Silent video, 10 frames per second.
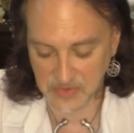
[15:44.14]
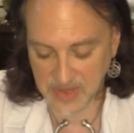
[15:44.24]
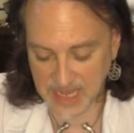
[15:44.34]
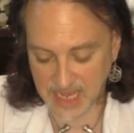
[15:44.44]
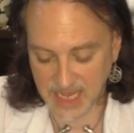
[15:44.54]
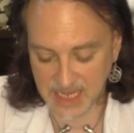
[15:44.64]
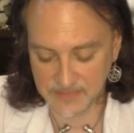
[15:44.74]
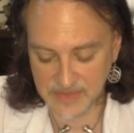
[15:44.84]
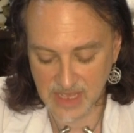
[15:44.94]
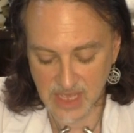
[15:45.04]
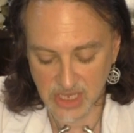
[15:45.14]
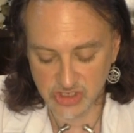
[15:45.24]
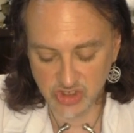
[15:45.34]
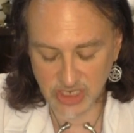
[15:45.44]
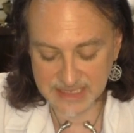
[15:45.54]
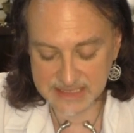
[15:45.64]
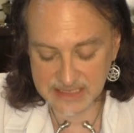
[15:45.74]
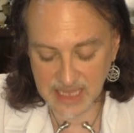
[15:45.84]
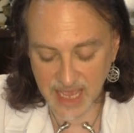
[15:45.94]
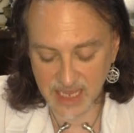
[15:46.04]
Okay.
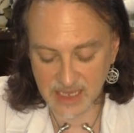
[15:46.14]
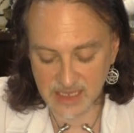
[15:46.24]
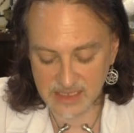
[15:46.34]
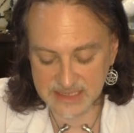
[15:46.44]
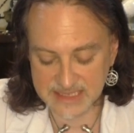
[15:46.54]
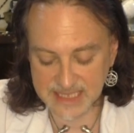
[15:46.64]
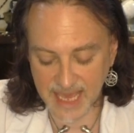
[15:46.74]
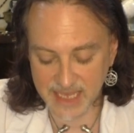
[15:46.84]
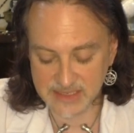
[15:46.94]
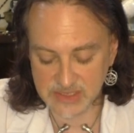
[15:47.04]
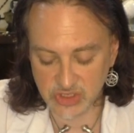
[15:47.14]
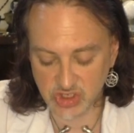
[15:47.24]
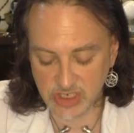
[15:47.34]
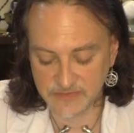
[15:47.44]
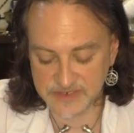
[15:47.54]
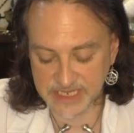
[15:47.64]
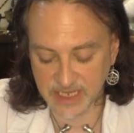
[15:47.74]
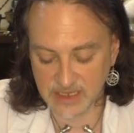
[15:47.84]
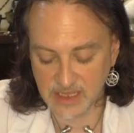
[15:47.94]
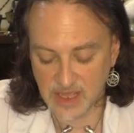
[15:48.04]
Just like sands
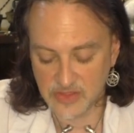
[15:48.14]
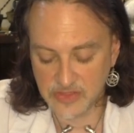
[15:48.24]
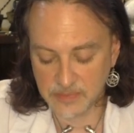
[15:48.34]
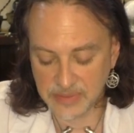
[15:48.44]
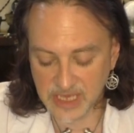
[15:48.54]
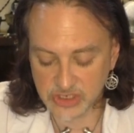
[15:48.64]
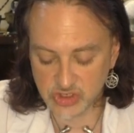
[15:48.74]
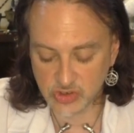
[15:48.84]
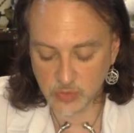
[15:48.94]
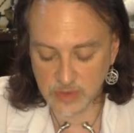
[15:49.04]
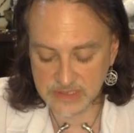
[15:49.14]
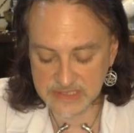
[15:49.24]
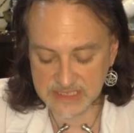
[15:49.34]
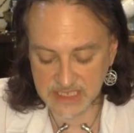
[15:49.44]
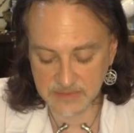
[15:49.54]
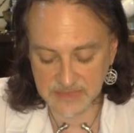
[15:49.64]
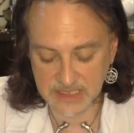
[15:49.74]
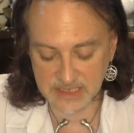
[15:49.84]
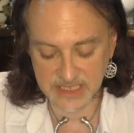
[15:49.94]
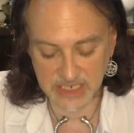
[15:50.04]
shifting, the picture will seem
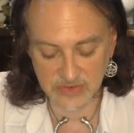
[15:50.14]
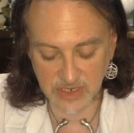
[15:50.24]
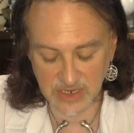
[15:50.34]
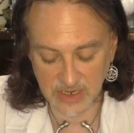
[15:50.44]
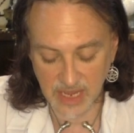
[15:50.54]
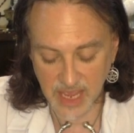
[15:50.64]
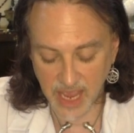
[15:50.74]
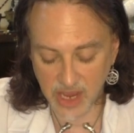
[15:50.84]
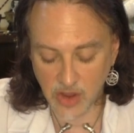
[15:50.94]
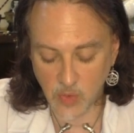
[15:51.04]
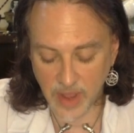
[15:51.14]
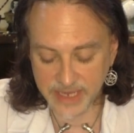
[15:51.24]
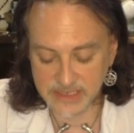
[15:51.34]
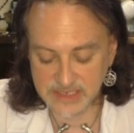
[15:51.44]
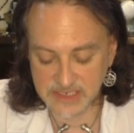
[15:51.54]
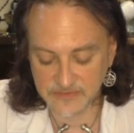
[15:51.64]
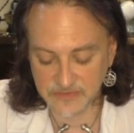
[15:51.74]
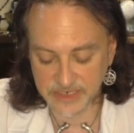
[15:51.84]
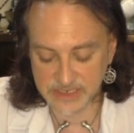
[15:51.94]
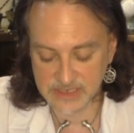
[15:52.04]
clearer and quite
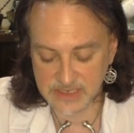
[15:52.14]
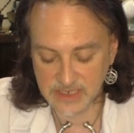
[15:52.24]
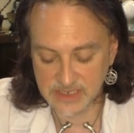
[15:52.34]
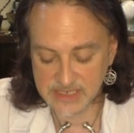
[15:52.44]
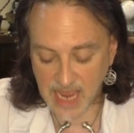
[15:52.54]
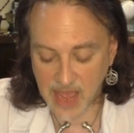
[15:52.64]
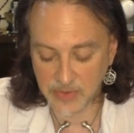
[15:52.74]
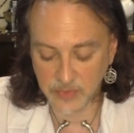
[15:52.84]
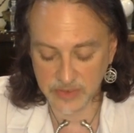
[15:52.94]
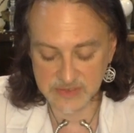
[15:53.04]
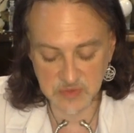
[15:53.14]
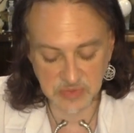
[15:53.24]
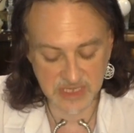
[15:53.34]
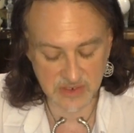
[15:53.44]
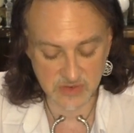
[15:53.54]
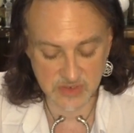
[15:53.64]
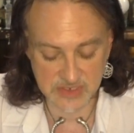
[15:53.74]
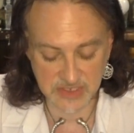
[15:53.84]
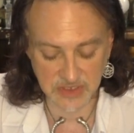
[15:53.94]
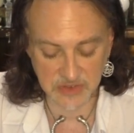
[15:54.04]
different to how it once appeared
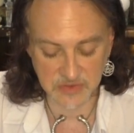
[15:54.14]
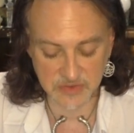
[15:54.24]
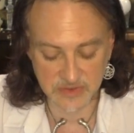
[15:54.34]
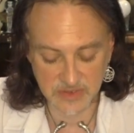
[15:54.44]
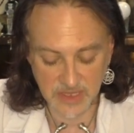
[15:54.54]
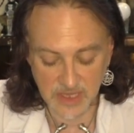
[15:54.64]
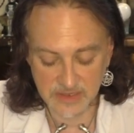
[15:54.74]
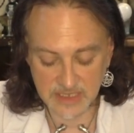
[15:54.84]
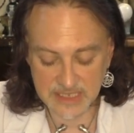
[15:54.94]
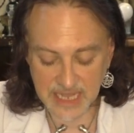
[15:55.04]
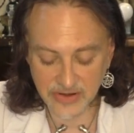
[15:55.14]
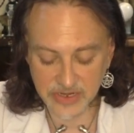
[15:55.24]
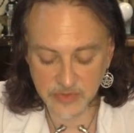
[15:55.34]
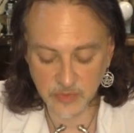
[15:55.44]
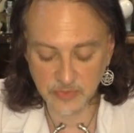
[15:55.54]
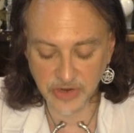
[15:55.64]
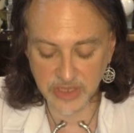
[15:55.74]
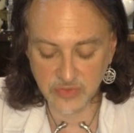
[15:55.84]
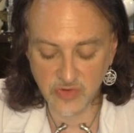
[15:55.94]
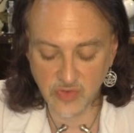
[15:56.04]
to you. The clarity will
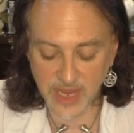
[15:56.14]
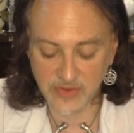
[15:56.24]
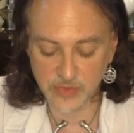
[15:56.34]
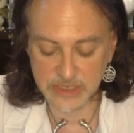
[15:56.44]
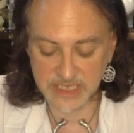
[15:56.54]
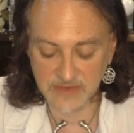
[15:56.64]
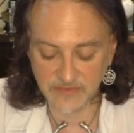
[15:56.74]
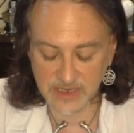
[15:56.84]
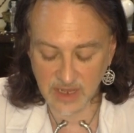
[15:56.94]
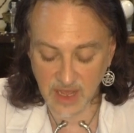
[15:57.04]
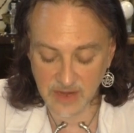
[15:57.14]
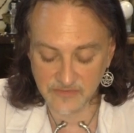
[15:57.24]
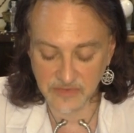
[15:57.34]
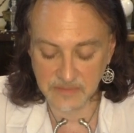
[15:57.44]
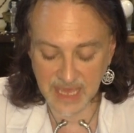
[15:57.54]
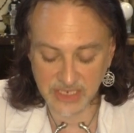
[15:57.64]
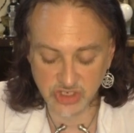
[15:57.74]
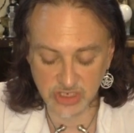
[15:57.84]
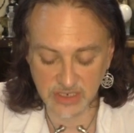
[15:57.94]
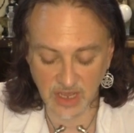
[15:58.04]
bring you great relief and
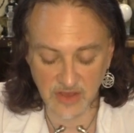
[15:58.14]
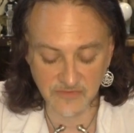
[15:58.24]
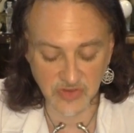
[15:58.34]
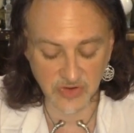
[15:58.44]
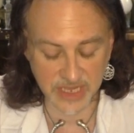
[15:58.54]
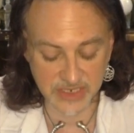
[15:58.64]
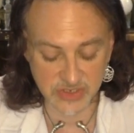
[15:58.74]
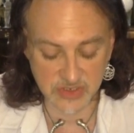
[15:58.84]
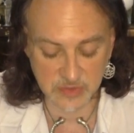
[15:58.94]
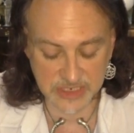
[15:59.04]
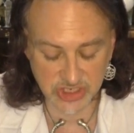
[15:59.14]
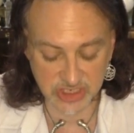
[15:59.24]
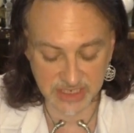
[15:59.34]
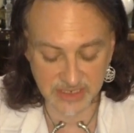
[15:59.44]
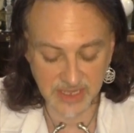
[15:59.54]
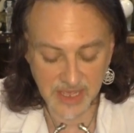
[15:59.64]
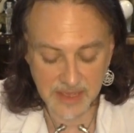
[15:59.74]
confirmation of your intuition.